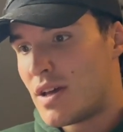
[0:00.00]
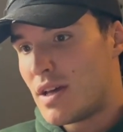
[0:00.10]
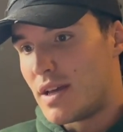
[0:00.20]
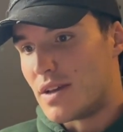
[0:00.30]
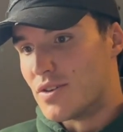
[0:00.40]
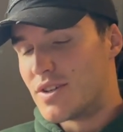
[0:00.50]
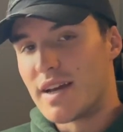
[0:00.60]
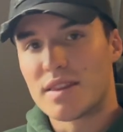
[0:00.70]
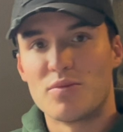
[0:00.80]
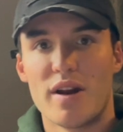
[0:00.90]
either
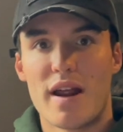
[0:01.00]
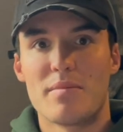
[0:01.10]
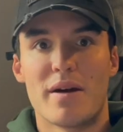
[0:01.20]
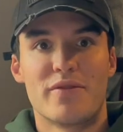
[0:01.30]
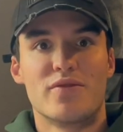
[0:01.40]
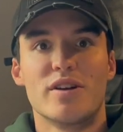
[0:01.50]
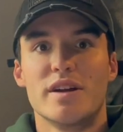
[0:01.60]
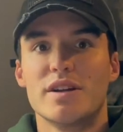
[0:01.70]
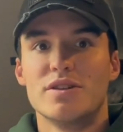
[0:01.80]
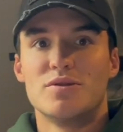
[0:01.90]
take them right out of my
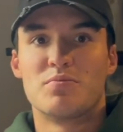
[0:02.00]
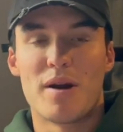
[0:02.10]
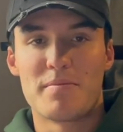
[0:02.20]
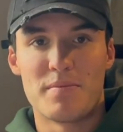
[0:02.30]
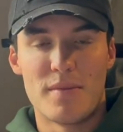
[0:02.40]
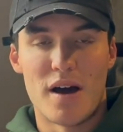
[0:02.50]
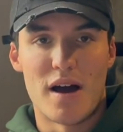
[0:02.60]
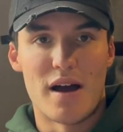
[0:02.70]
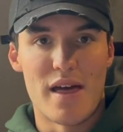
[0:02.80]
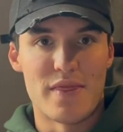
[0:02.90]
fridge, prep,
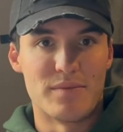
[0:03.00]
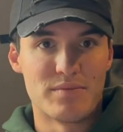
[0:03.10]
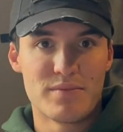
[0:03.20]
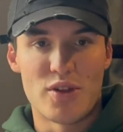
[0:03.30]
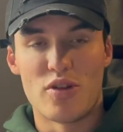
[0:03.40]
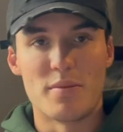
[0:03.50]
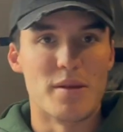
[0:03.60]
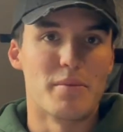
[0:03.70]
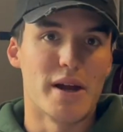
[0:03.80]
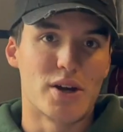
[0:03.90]
and throw them in the
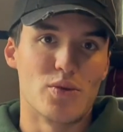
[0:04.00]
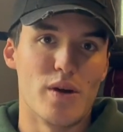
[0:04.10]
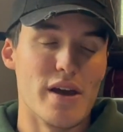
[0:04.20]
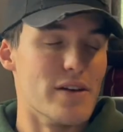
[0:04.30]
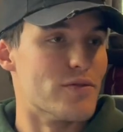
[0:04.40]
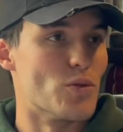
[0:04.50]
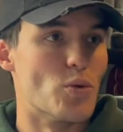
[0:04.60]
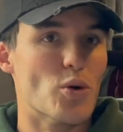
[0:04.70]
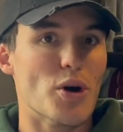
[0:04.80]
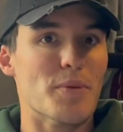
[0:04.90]
microwave,
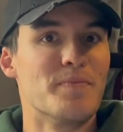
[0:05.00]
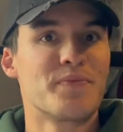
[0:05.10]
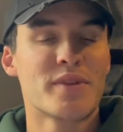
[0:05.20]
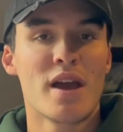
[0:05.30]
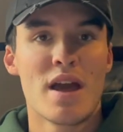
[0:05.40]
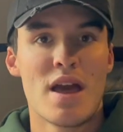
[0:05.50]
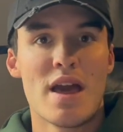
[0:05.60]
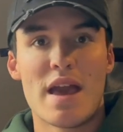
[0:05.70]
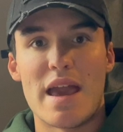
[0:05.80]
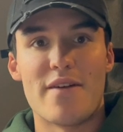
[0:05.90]
or
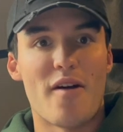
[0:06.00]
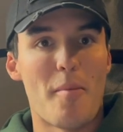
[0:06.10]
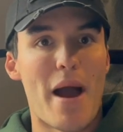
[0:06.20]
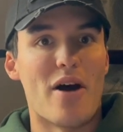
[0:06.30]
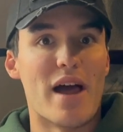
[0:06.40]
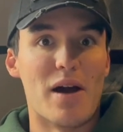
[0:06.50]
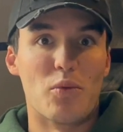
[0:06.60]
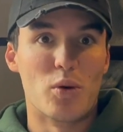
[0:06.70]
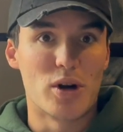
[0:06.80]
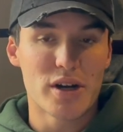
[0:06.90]
if I'm out at
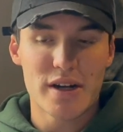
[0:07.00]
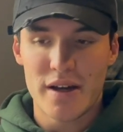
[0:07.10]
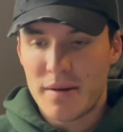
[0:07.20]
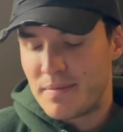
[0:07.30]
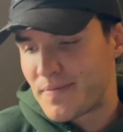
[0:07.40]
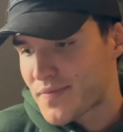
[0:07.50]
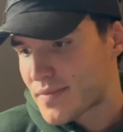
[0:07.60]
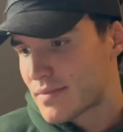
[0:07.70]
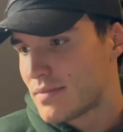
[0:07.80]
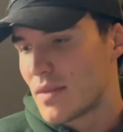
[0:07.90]
work,
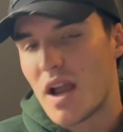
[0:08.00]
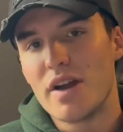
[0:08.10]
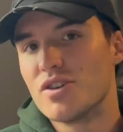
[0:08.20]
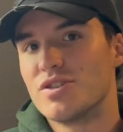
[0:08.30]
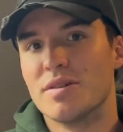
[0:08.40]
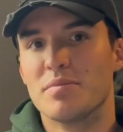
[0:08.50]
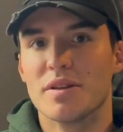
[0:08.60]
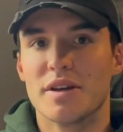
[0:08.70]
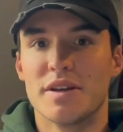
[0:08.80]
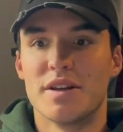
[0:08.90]
I just simply,